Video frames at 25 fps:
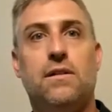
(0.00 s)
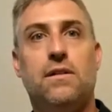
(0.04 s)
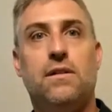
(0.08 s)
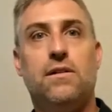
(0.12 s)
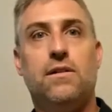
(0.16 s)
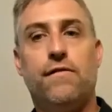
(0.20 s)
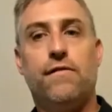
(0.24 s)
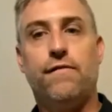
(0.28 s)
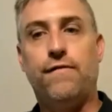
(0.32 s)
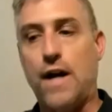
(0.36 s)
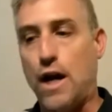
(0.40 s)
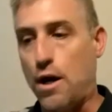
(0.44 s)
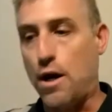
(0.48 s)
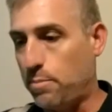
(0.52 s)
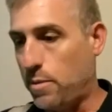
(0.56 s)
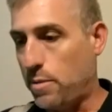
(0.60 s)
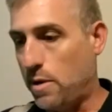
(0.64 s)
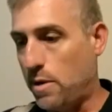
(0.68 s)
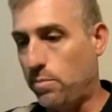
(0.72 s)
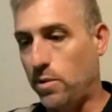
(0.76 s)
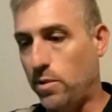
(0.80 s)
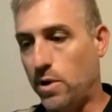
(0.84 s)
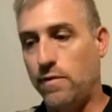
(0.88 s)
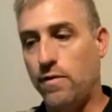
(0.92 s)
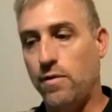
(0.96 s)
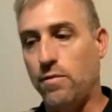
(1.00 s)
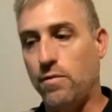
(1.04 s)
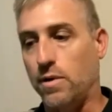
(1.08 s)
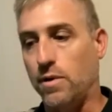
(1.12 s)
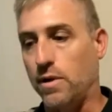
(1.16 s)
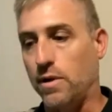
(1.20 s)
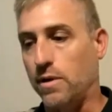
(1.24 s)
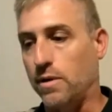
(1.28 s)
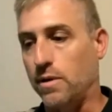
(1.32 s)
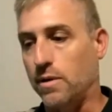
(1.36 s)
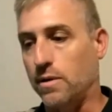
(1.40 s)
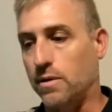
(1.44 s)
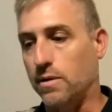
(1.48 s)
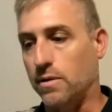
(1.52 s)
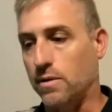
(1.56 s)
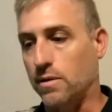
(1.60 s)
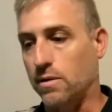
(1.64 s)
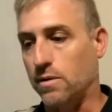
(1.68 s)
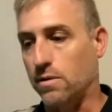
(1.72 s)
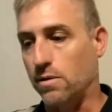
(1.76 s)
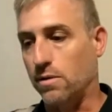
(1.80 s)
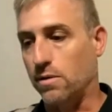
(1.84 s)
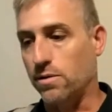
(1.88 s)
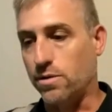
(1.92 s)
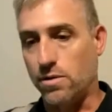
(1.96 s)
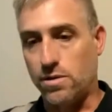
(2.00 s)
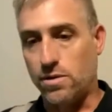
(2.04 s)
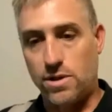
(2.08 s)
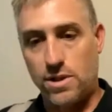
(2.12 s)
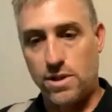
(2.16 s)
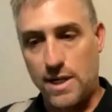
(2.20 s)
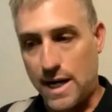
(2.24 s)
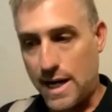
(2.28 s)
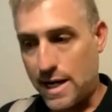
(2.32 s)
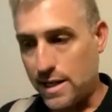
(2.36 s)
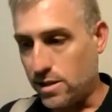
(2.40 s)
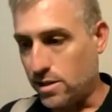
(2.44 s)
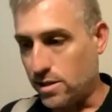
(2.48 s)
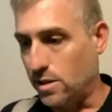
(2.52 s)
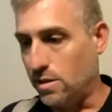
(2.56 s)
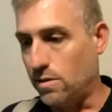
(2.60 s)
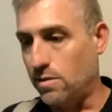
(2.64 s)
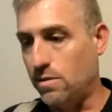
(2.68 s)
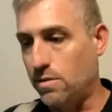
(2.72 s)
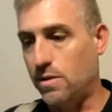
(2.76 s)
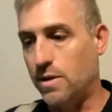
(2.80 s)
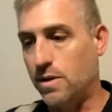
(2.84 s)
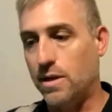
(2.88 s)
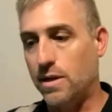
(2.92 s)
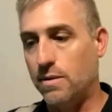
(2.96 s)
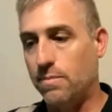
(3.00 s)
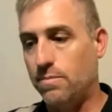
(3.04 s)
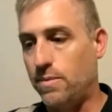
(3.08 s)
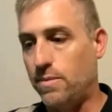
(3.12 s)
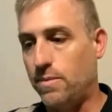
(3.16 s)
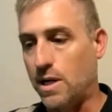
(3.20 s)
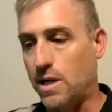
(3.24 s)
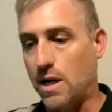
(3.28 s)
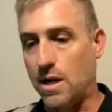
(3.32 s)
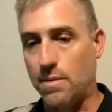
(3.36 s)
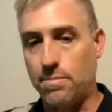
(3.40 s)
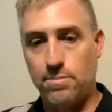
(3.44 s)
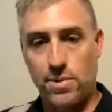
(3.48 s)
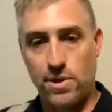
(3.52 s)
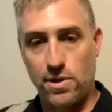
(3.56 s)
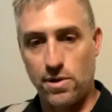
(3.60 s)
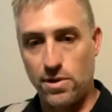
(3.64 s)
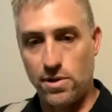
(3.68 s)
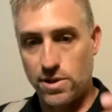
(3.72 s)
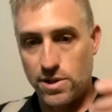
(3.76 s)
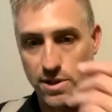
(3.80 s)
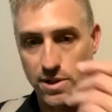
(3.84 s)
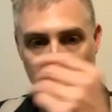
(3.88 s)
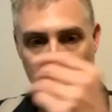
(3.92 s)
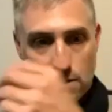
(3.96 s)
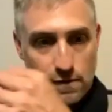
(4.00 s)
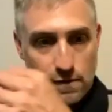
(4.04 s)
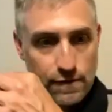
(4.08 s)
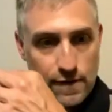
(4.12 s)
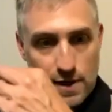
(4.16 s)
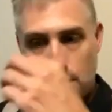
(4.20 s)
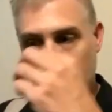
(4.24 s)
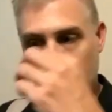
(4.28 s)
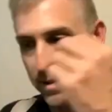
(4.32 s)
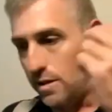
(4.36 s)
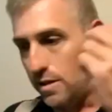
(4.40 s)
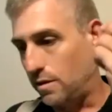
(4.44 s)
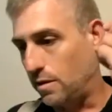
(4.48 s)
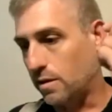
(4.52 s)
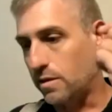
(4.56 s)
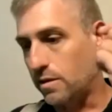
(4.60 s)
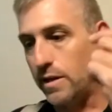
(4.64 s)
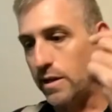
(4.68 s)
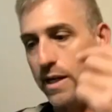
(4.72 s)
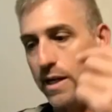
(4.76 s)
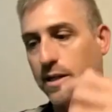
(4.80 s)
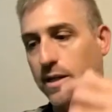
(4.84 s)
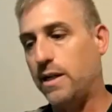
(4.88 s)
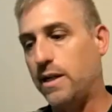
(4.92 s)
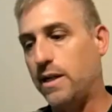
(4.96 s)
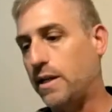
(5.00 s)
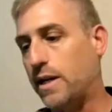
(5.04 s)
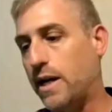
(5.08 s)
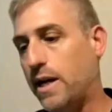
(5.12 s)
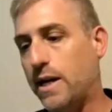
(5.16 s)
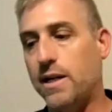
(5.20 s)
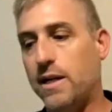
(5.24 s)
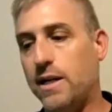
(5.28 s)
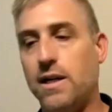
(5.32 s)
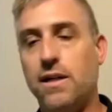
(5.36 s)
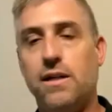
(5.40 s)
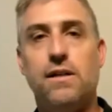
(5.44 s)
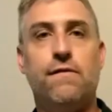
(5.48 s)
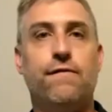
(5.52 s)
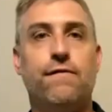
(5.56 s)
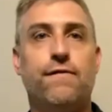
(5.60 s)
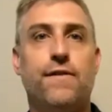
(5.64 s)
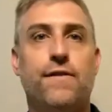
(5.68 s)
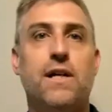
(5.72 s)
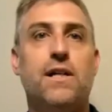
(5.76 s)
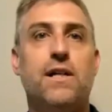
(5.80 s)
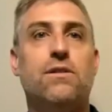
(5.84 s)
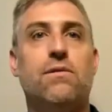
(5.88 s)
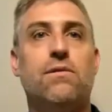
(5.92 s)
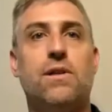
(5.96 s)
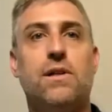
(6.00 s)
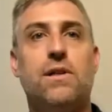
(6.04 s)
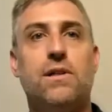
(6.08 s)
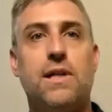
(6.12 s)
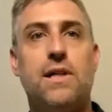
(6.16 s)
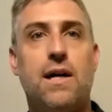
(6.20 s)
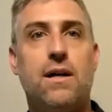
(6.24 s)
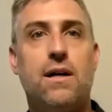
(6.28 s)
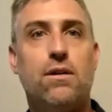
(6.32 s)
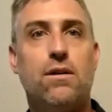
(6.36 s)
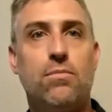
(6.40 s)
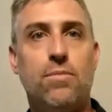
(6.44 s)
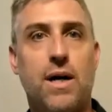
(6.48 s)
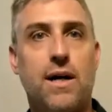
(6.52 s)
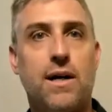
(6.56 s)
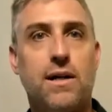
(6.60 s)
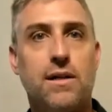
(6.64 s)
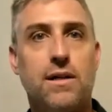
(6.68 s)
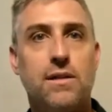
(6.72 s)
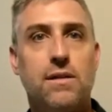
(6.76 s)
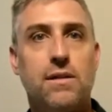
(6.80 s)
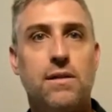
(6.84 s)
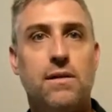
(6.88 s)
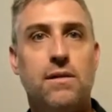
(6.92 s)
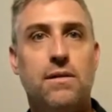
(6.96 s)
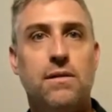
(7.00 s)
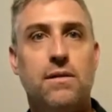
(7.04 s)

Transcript: Fat people everywhere. Girls are tattooed up, they got piercings in their face, they look like they got hit in the face with a tackle box.